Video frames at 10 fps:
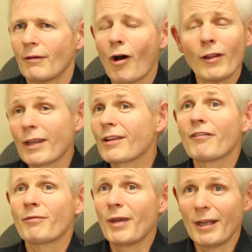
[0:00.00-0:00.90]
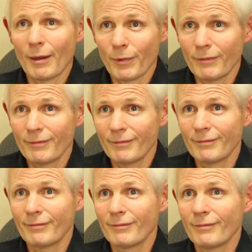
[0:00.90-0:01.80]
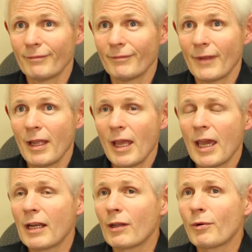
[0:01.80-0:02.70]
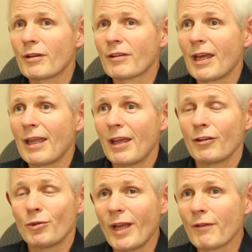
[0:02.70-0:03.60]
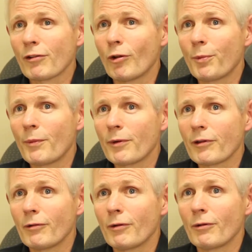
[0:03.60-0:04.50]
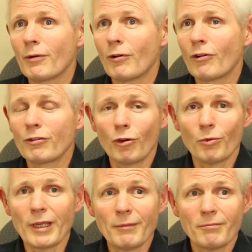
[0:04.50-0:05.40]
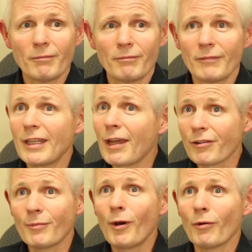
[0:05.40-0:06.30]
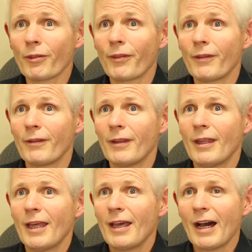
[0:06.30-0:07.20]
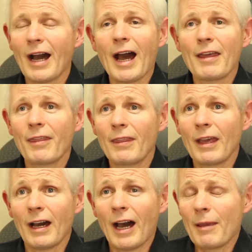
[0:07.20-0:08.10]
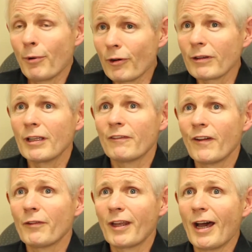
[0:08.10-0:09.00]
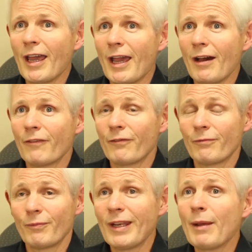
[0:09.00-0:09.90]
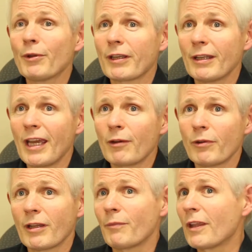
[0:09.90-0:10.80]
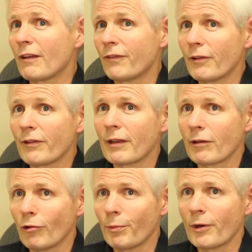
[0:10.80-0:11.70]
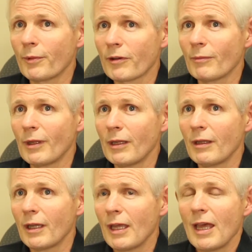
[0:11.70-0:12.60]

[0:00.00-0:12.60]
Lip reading: all that stuff's made up. In other words, say, do we have a soul purpose or don't we? Yes to both. I personally have found that I have been able to connect with something that feels like a soul purpose to me.